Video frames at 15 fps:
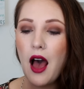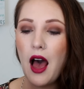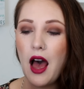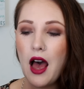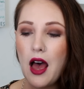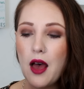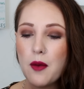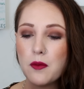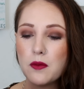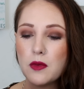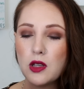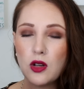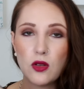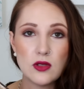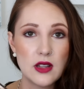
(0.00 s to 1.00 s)
um,
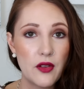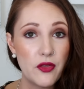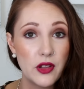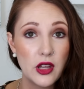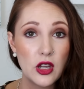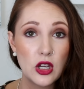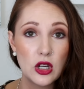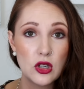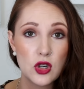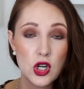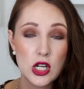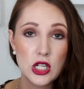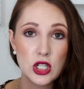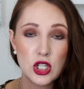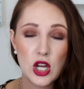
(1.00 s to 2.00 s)
you know, definitely a good
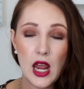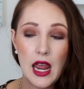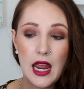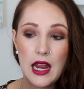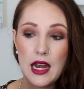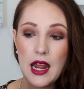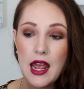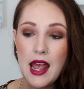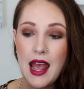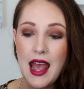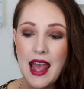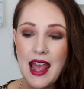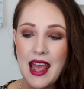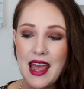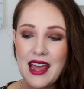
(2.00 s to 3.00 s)
crease shade,
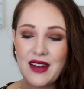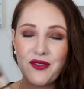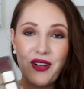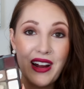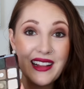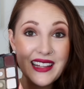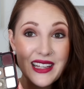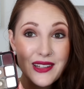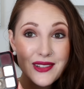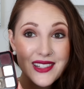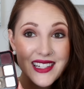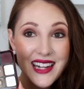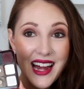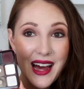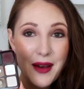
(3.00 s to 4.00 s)
and finally
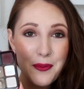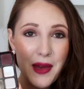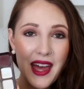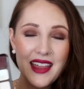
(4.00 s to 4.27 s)
used it up.